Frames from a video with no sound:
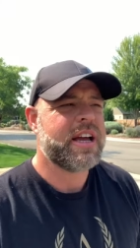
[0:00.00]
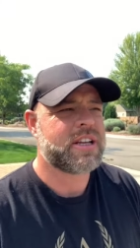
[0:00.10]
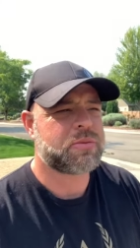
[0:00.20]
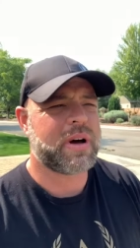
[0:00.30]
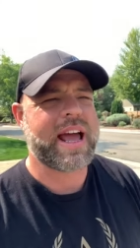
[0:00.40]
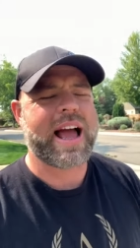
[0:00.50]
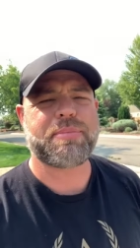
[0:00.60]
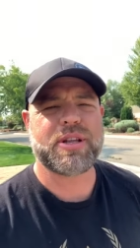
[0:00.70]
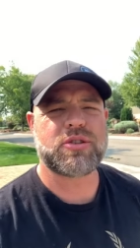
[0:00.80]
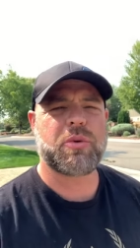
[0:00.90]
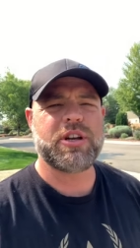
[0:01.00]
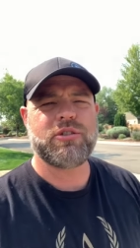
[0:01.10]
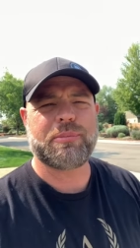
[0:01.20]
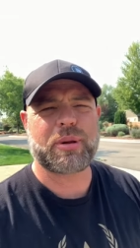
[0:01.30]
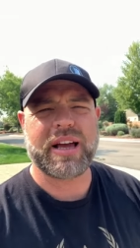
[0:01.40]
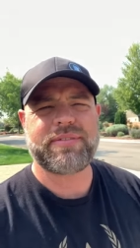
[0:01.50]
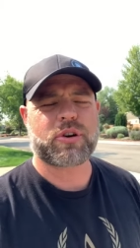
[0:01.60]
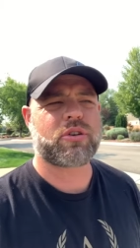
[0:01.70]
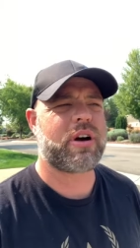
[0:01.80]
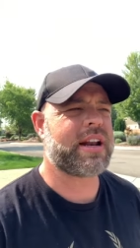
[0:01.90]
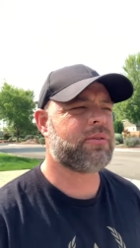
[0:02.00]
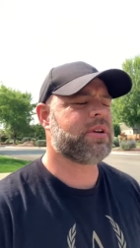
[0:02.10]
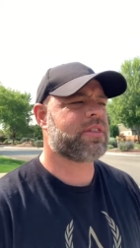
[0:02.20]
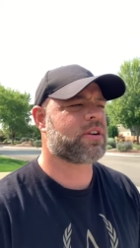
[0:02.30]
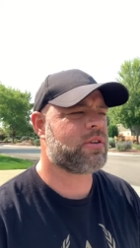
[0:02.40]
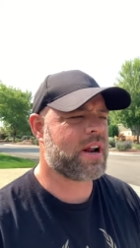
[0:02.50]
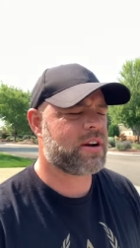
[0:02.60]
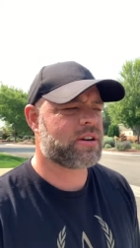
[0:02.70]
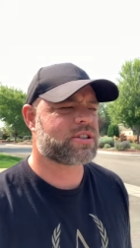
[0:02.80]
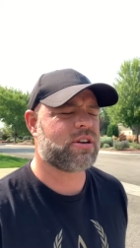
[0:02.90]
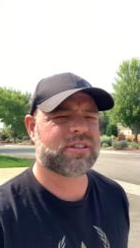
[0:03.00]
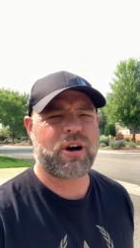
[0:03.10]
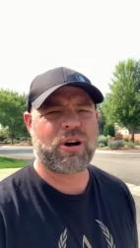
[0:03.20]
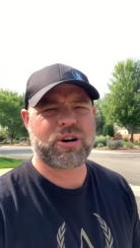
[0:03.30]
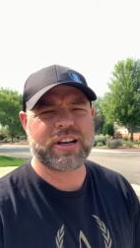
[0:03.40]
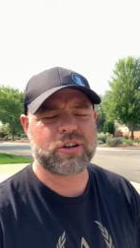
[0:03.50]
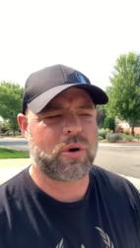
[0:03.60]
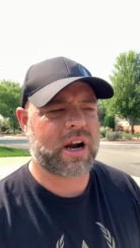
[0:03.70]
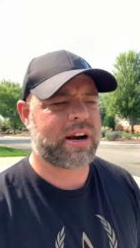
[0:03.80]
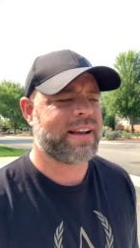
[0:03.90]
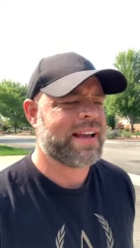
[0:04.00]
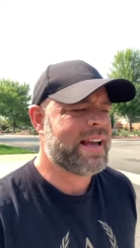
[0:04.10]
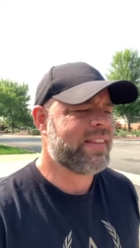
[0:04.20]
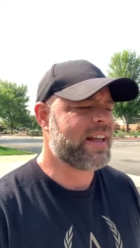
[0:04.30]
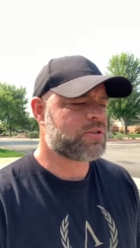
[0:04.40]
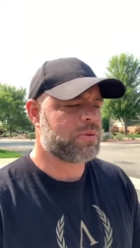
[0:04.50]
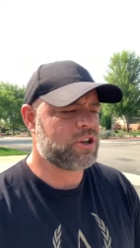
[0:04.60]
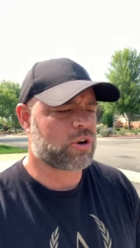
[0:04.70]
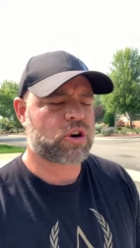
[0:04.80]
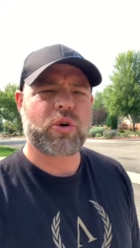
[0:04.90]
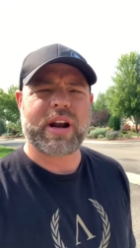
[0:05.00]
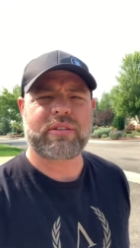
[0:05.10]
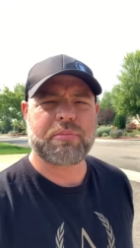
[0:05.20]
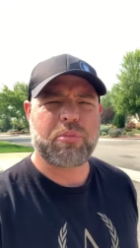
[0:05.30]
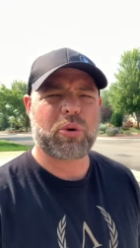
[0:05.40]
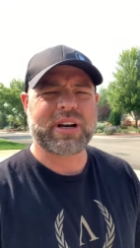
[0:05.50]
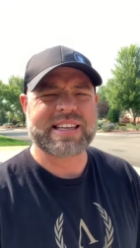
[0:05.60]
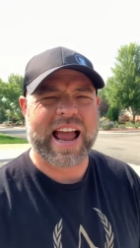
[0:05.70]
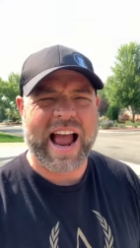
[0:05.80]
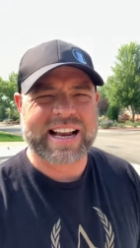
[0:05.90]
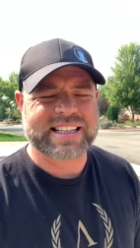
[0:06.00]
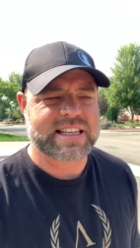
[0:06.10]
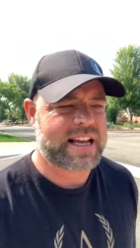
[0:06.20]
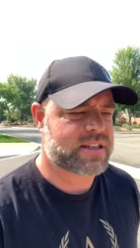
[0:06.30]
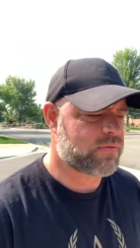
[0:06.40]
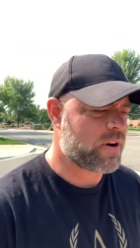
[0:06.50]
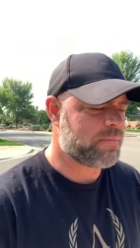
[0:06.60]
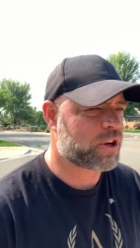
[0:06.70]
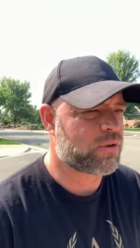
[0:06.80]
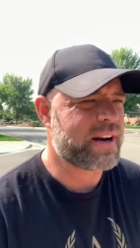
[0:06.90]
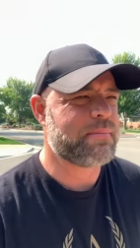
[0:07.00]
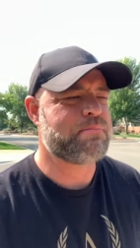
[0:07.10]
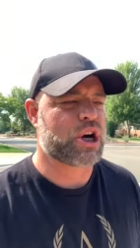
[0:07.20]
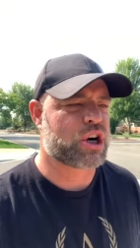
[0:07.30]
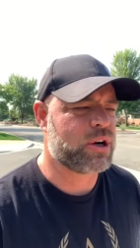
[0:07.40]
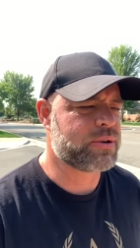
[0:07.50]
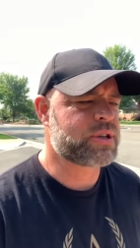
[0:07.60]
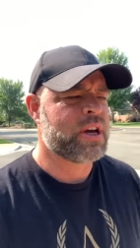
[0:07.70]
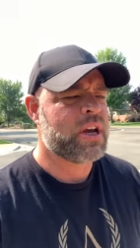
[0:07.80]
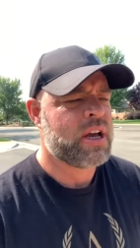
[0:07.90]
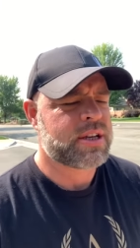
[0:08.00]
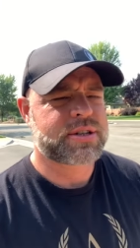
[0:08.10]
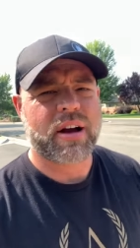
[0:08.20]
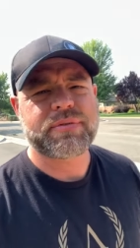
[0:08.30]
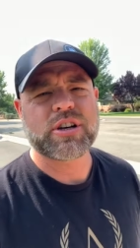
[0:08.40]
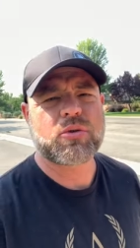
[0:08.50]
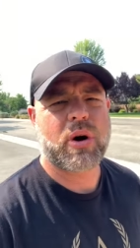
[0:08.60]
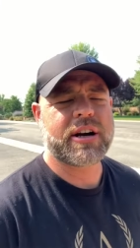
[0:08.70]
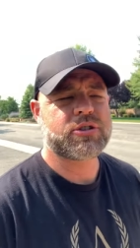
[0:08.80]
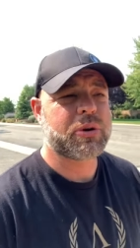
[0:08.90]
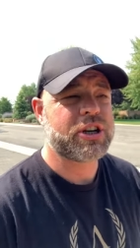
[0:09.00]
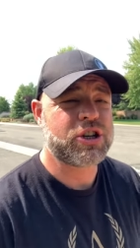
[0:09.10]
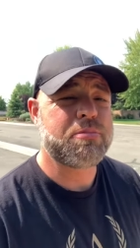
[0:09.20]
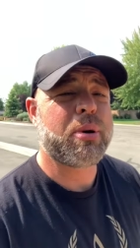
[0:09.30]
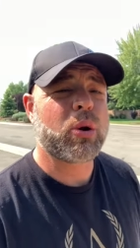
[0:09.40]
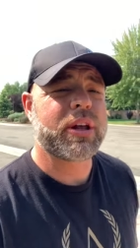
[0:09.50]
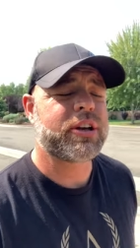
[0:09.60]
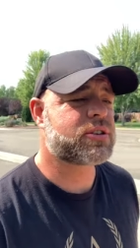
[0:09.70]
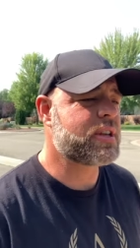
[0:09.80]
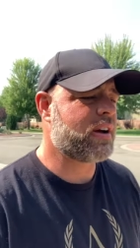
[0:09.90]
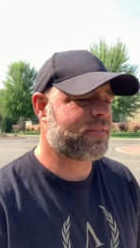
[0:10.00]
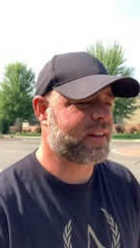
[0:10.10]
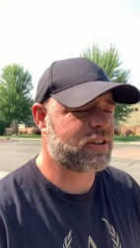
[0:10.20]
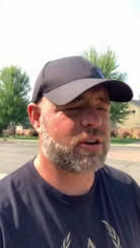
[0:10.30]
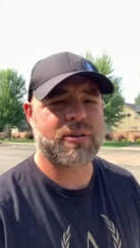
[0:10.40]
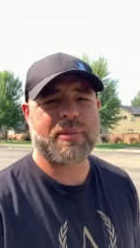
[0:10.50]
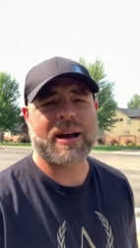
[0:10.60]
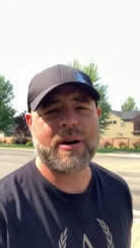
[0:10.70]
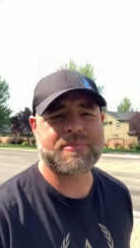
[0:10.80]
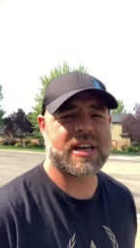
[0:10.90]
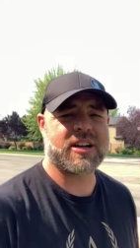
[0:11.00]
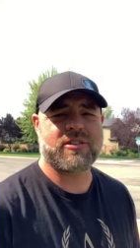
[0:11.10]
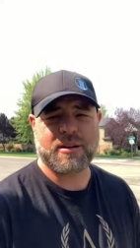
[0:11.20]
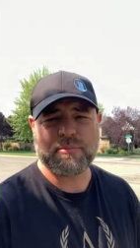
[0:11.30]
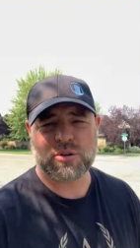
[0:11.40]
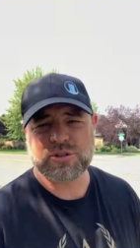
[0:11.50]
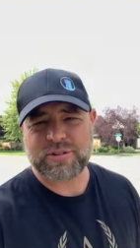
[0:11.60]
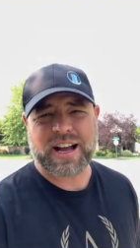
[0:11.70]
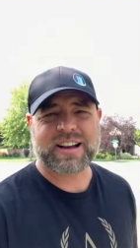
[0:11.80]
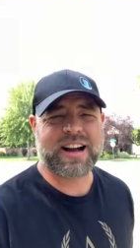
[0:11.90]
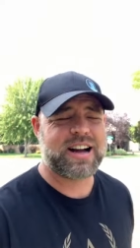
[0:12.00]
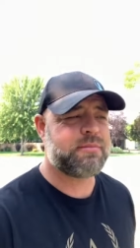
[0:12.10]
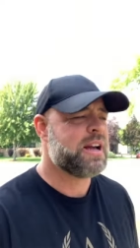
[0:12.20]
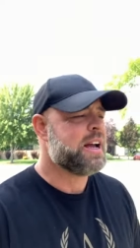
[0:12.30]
is what happens when you apply for credit with the creditor. It's called a hard inquiry. That's when your credit report is accessed from the credit bureaus. Soft inquiry is when you pull it yourself, like you go to my website, creditmojo.com,